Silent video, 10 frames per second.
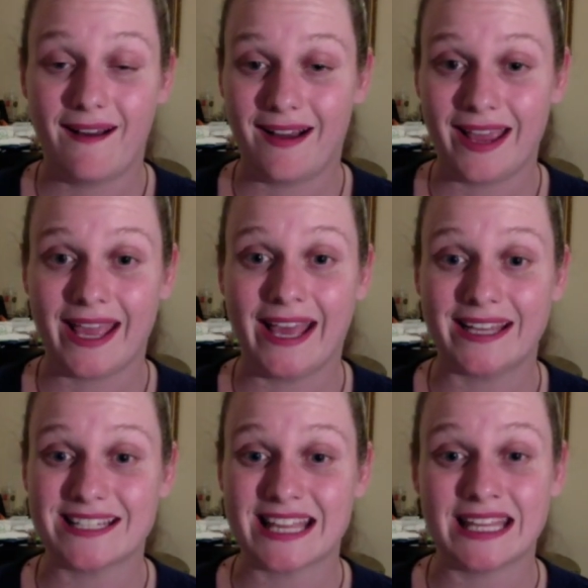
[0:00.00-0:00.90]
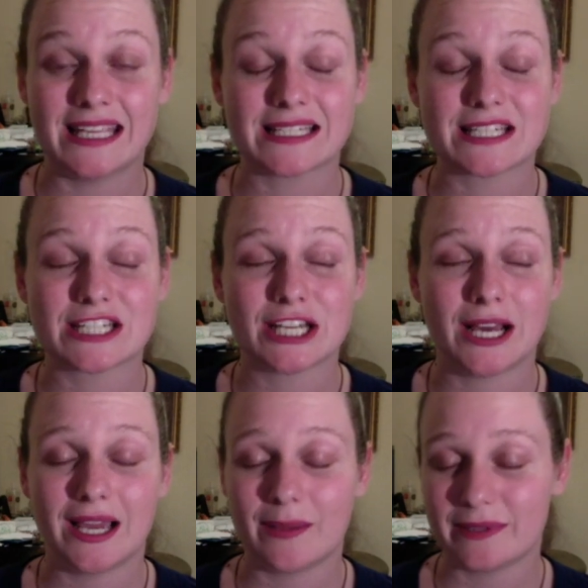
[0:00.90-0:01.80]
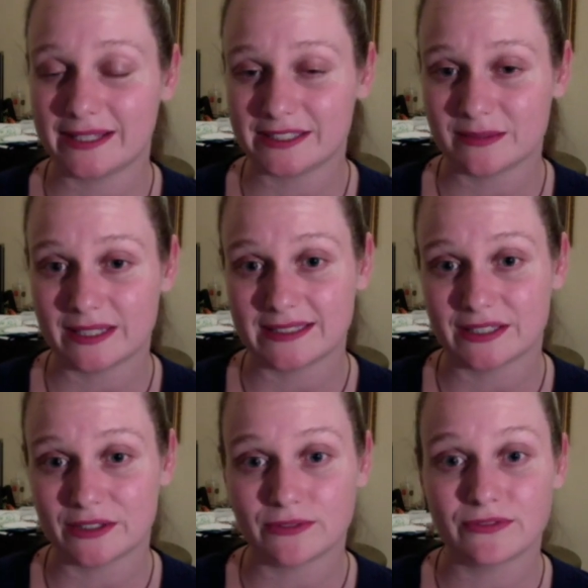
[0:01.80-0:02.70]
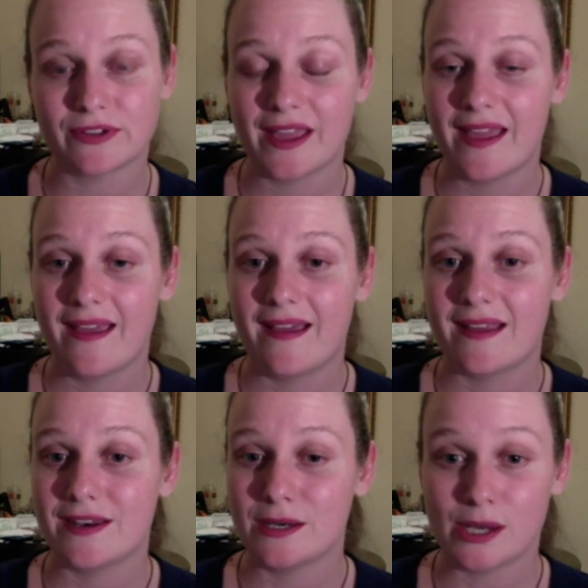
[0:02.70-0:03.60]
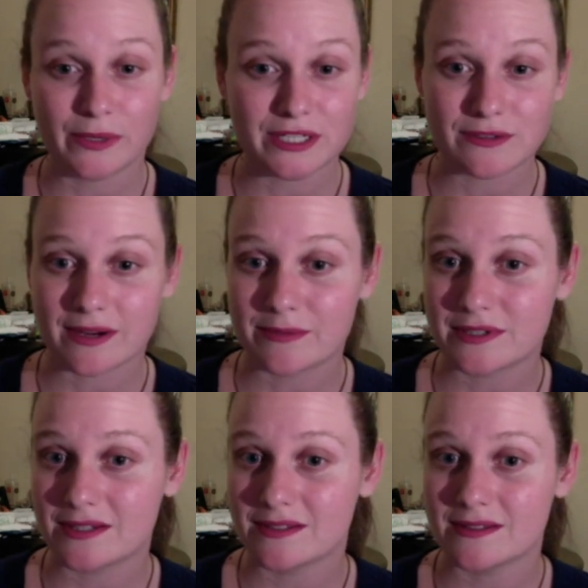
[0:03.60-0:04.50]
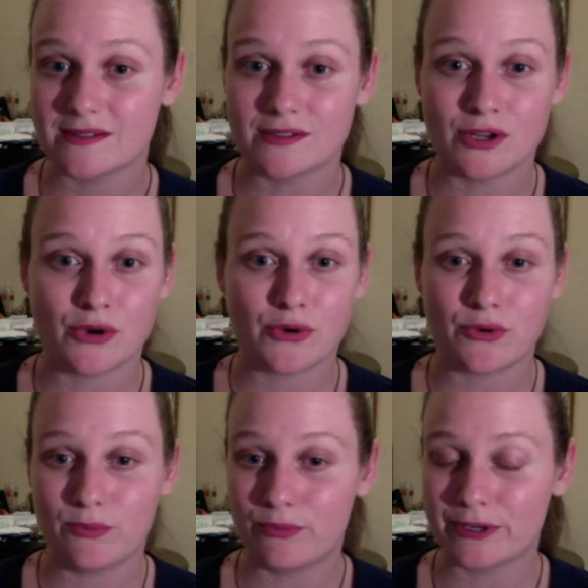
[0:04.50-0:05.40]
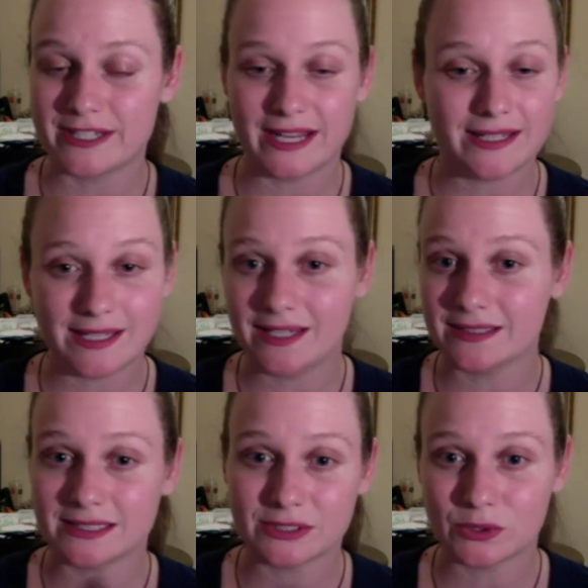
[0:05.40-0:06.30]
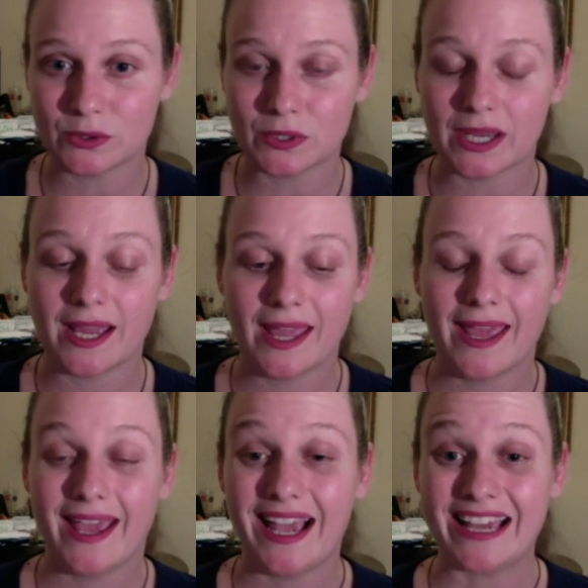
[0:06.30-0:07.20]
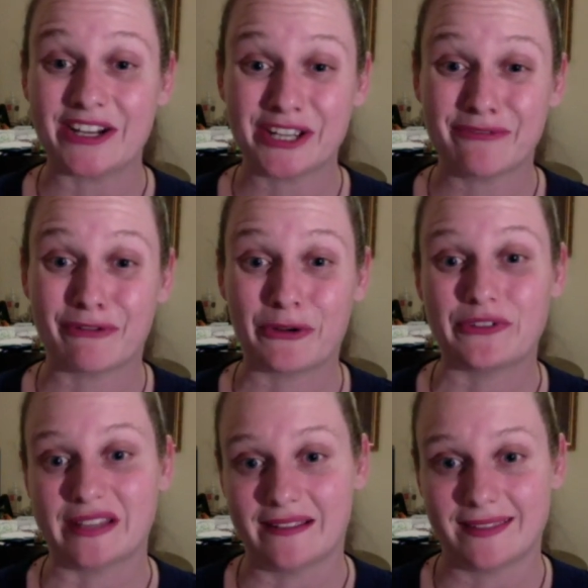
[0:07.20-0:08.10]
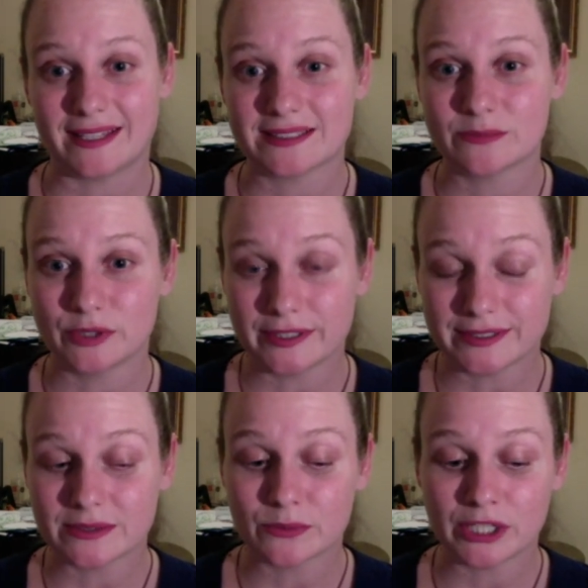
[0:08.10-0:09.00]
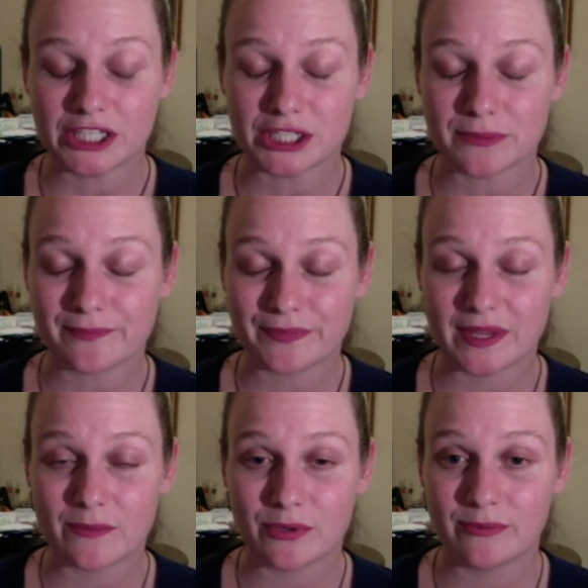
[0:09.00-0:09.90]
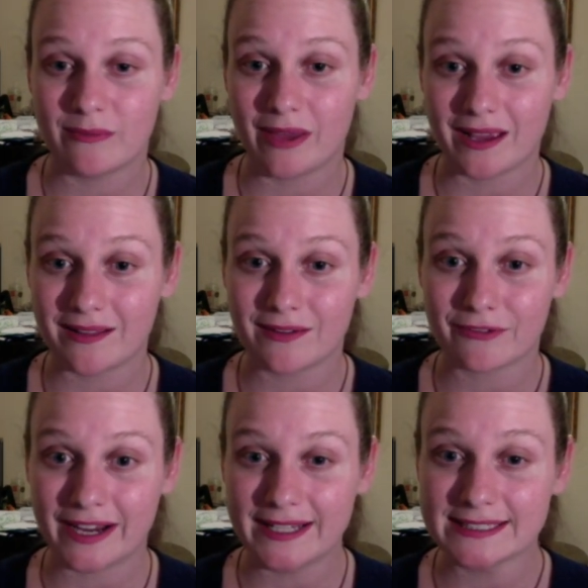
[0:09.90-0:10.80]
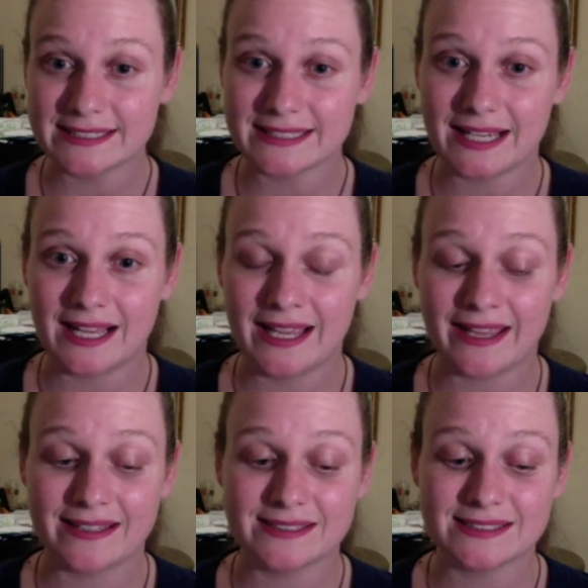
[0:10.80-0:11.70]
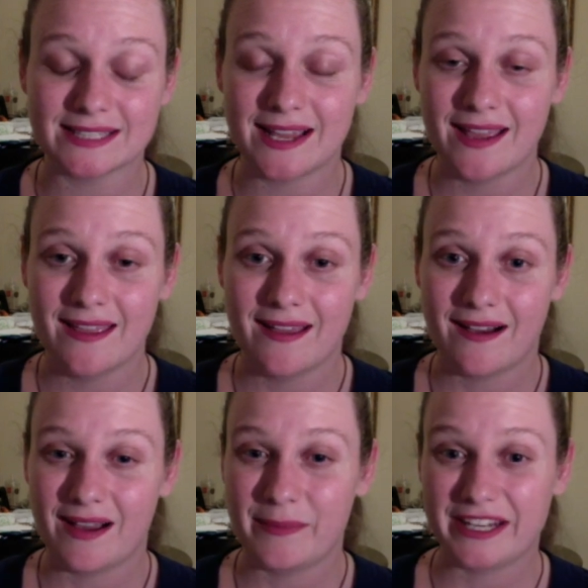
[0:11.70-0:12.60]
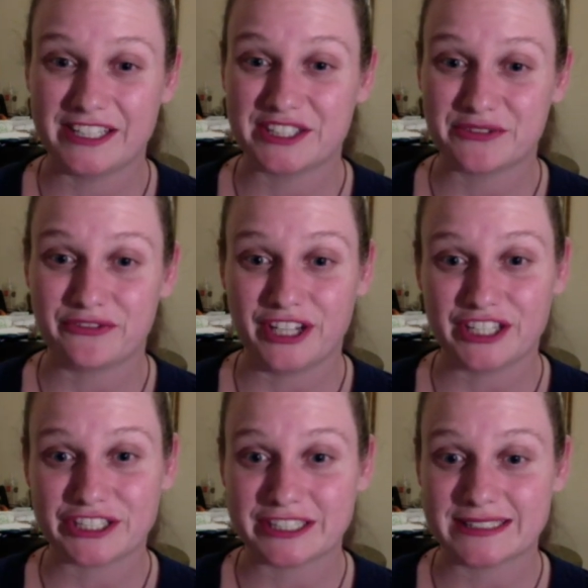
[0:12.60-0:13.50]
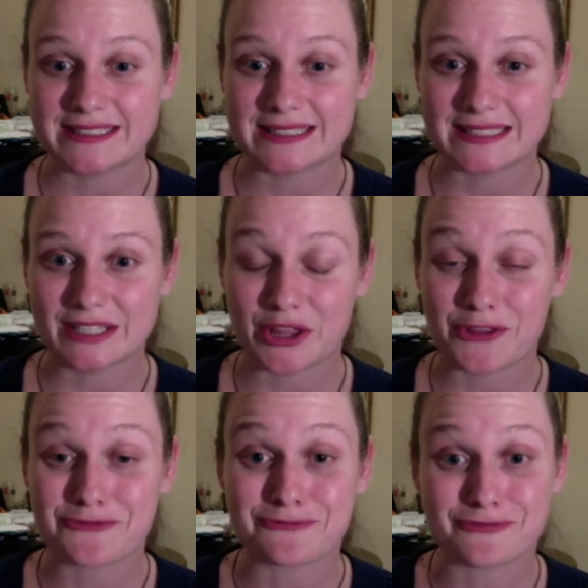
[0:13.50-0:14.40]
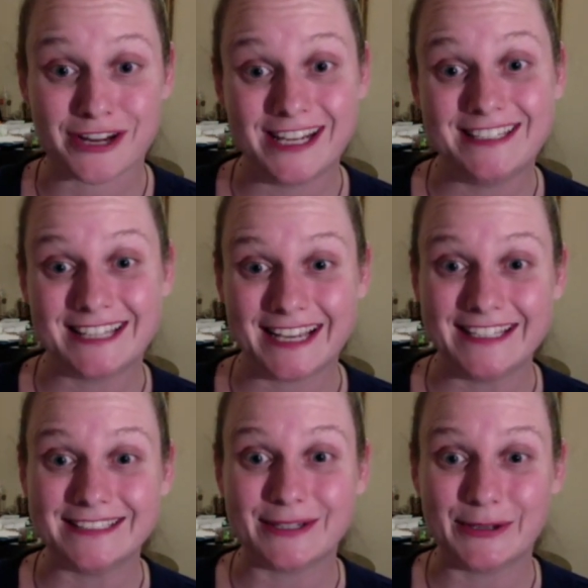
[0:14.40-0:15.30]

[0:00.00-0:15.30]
I had the entire place to myself, no interruptions, no pretending to talk, and I wrote 10,000 words, which put me back in the race, and I managed to finish it 3 days